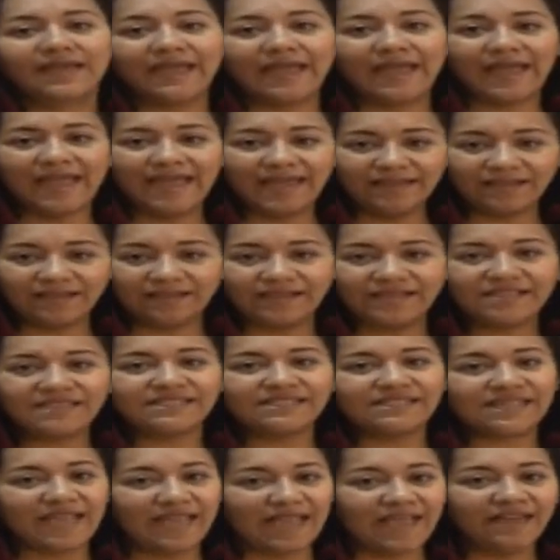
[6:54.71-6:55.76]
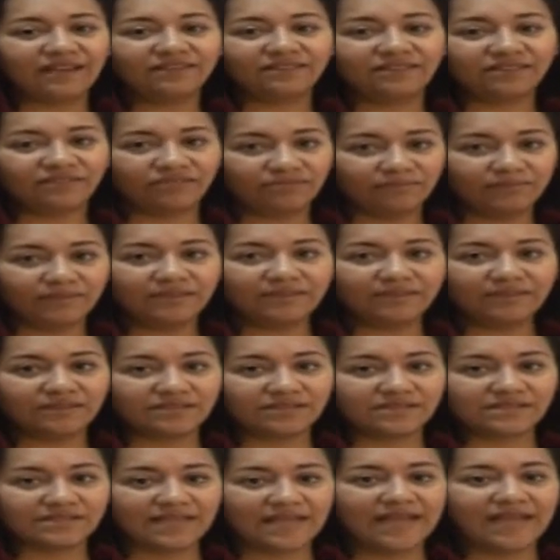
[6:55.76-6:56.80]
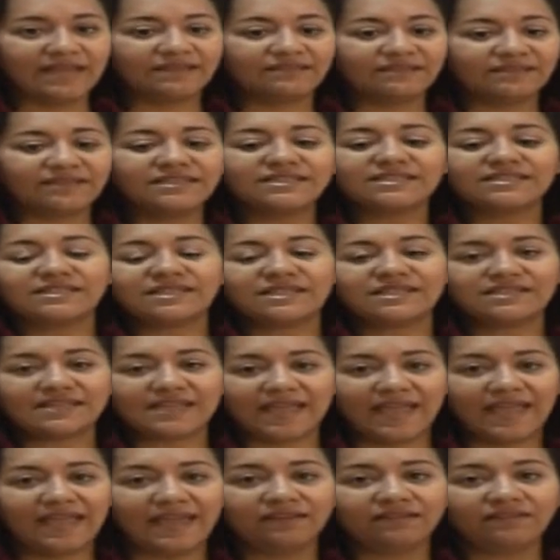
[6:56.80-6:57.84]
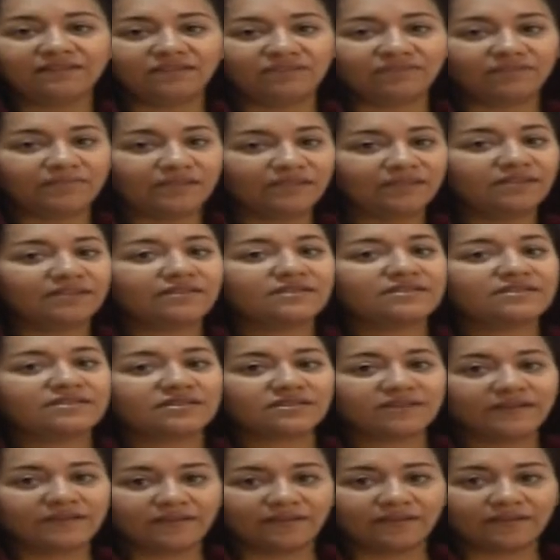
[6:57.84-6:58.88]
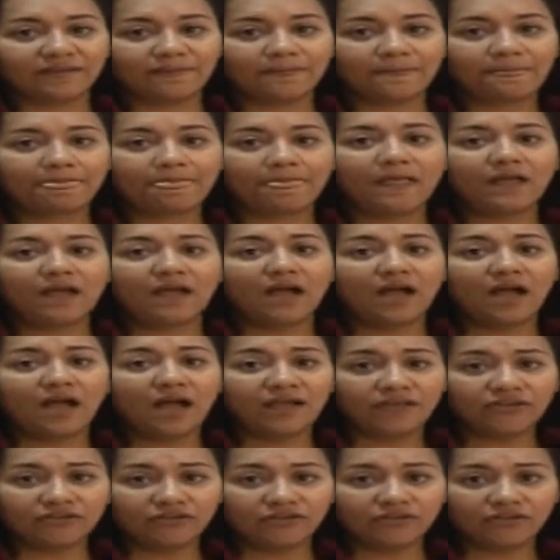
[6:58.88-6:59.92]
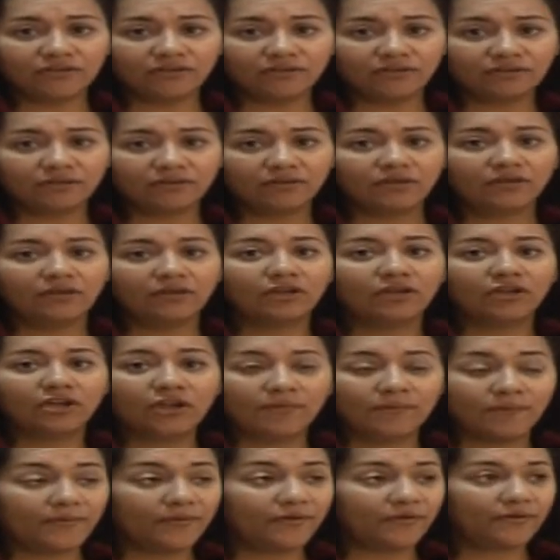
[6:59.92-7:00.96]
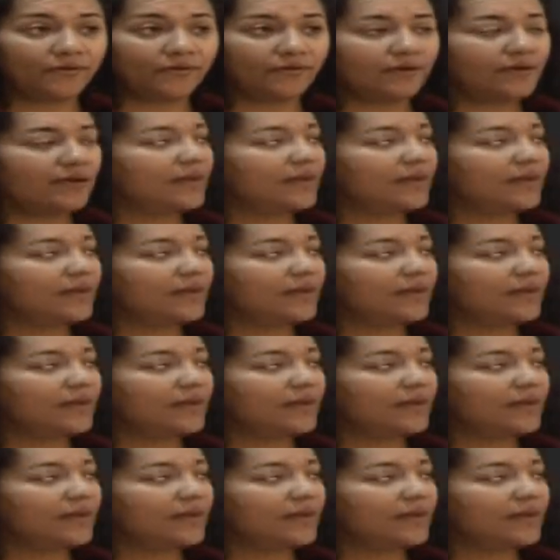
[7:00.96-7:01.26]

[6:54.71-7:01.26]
less active metals, and these less active metals like iron, copper,